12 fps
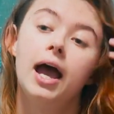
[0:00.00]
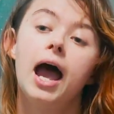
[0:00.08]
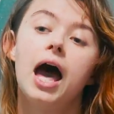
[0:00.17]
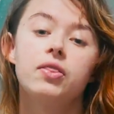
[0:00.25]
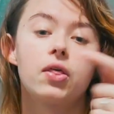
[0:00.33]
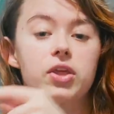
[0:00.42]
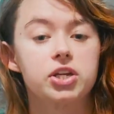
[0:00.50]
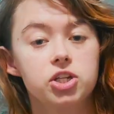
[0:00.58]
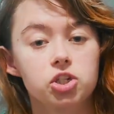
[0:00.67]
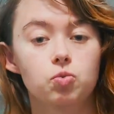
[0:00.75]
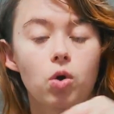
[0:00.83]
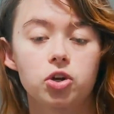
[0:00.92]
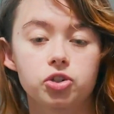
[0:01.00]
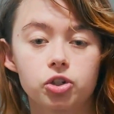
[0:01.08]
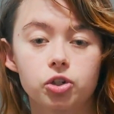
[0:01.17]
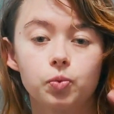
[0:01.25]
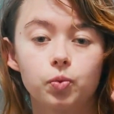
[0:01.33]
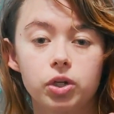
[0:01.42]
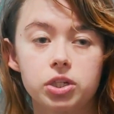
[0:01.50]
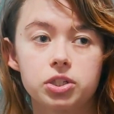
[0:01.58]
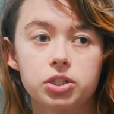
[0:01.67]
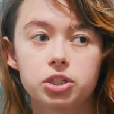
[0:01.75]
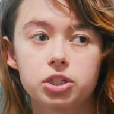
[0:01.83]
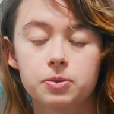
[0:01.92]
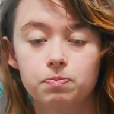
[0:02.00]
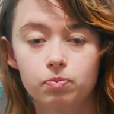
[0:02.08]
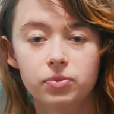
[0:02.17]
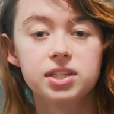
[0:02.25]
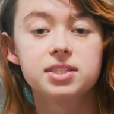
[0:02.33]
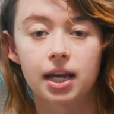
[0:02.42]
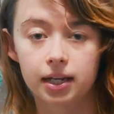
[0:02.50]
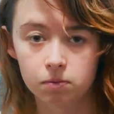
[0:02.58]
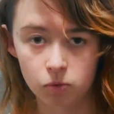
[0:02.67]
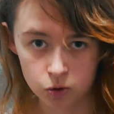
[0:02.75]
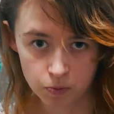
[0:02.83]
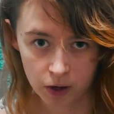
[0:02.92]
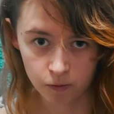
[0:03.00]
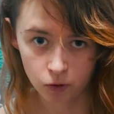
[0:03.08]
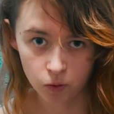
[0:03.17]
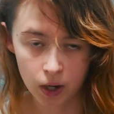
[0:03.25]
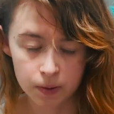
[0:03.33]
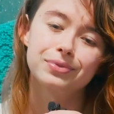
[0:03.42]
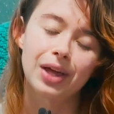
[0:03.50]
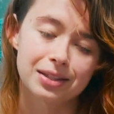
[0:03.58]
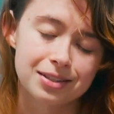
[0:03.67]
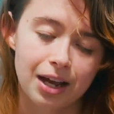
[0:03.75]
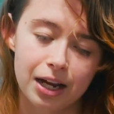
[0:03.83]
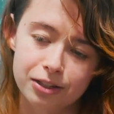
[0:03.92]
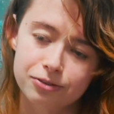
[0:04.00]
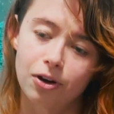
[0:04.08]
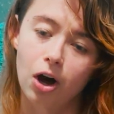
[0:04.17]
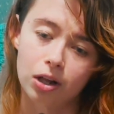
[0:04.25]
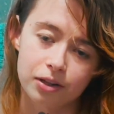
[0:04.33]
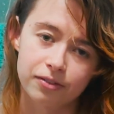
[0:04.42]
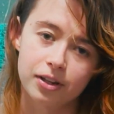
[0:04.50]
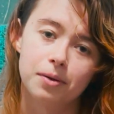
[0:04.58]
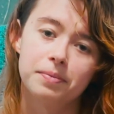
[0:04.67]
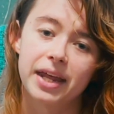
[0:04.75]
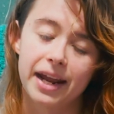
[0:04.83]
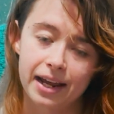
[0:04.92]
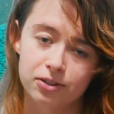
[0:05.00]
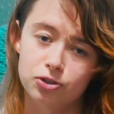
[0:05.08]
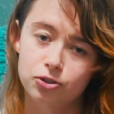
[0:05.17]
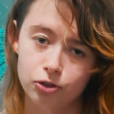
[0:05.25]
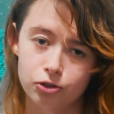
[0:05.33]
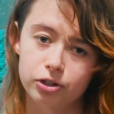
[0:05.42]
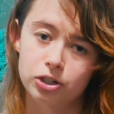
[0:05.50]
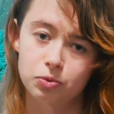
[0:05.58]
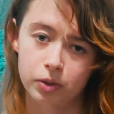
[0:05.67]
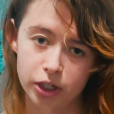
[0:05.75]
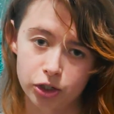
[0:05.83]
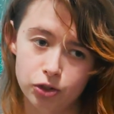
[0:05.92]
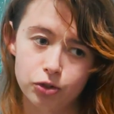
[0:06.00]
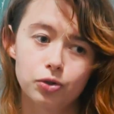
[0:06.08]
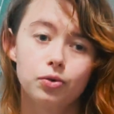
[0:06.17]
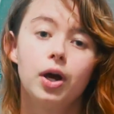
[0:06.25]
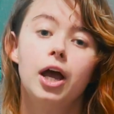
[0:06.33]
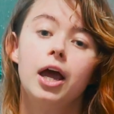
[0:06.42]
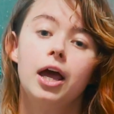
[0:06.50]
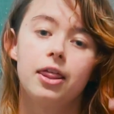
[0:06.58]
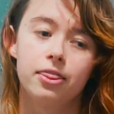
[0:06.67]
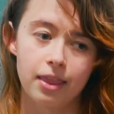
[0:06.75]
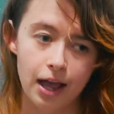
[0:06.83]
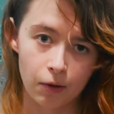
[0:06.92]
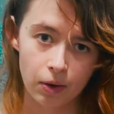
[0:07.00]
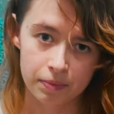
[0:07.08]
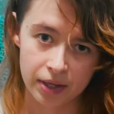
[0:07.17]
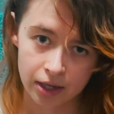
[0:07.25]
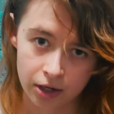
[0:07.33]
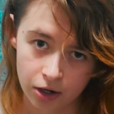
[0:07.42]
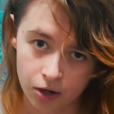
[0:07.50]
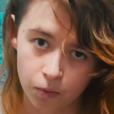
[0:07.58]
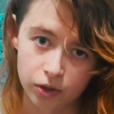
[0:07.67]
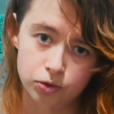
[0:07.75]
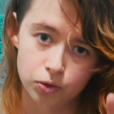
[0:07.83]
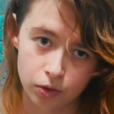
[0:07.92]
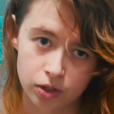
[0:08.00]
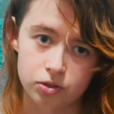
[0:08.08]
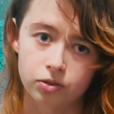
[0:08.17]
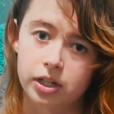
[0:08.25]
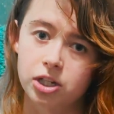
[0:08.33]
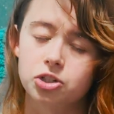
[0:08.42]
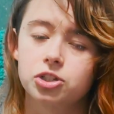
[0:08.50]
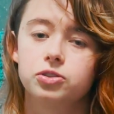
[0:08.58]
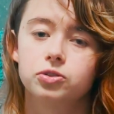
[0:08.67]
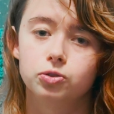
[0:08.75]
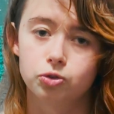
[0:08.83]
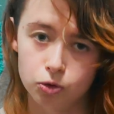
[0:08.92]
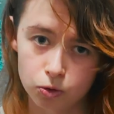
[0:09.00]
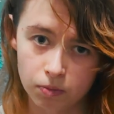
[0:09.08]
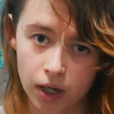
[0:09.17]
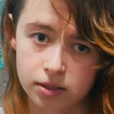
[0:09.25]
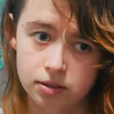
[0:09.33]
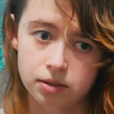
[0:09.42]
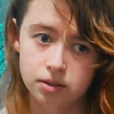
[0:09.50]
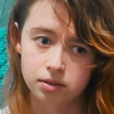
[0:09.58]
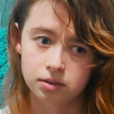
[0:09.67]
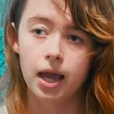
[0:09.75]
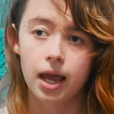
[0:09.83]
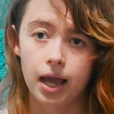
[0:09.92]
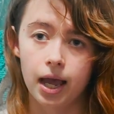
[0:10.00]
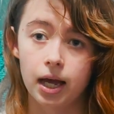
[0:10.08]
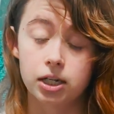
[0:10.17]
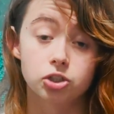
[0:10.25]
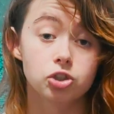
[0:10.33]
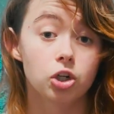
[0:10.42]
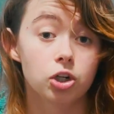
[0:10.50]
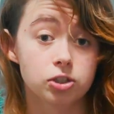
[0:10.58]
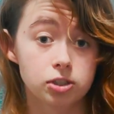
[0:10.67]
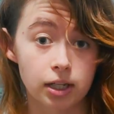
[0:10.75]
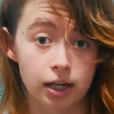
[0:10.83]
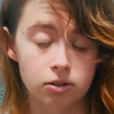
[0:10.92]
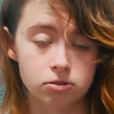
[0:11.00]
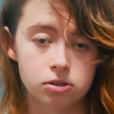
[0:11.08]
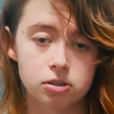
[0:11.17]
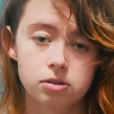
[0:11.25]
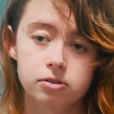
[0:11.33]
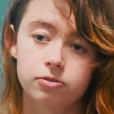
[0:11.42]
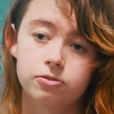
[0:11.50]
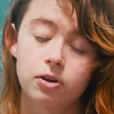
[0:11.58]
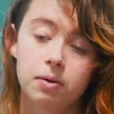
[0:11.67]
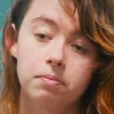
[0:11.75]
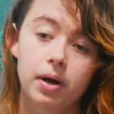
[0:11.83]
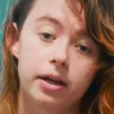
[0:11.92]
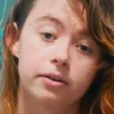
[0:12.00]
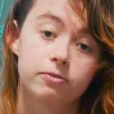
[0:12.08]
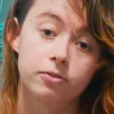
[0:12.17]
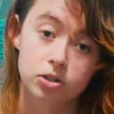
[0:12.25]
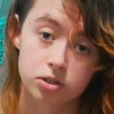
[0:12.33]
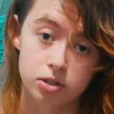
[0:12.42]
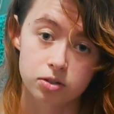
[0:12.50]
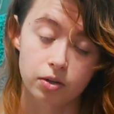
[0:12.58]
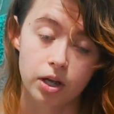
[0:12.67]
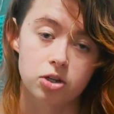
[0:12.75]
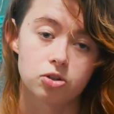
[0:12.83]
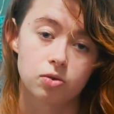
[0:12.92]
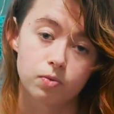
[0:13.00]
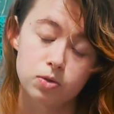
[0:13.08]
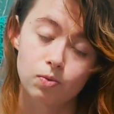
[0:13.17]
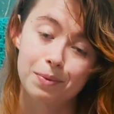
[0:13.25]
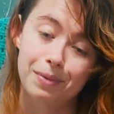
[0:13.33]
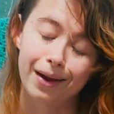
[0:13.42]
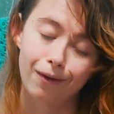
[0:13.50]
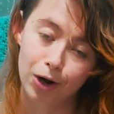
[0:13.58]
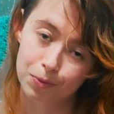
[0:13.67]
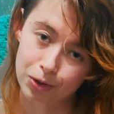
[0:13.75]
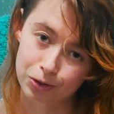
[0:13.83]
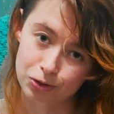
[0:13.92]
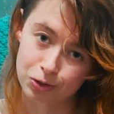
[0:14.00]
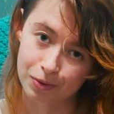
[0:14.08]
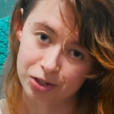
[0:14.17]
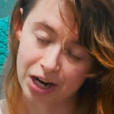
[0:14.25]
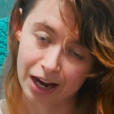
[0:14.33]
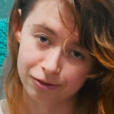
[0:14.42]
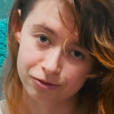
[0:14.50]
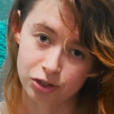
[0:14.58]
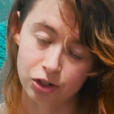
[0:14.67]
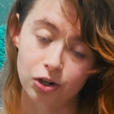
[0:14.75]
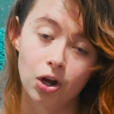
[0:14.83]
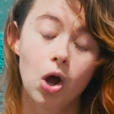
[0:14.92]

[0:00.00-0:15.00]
And then the dishwasher was the second most painful one. That's kind of all of them. Then I had surgery in 22. Now I'm here with 2 dislocations in 2 months. And turns out, from my first dislocation, the reason why my arm hurt so much after